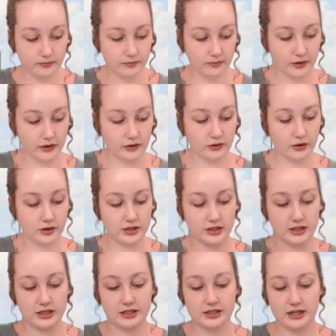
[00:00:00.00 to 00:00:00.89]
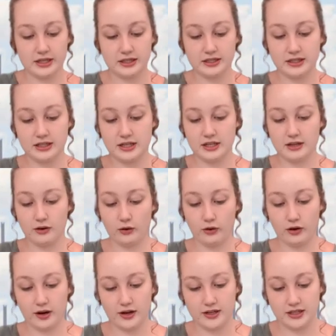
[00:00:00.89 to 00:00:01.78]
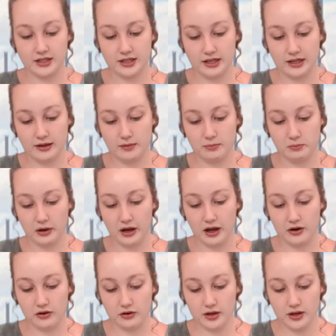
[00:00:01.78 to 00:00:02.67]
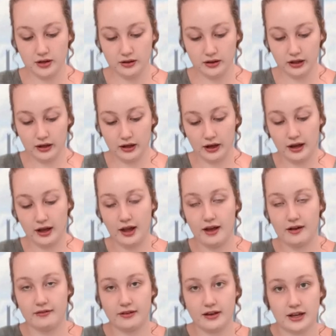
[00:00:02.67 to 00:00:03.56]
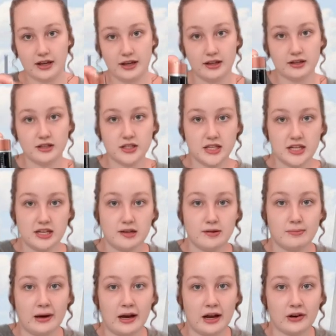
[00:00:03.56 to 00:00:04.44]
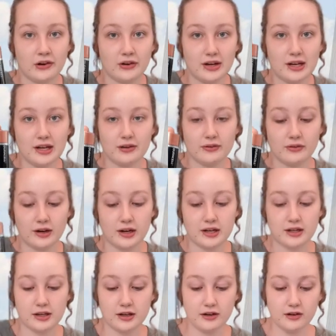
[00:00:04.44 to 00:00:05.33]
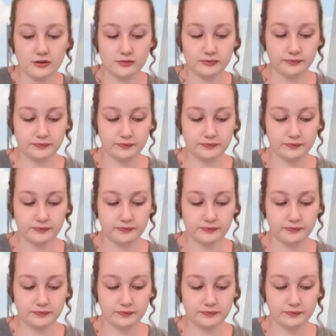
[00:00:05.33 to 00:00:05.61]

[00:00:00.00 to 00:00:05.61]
You're going to need a C or a D battery. I have a D battery right here.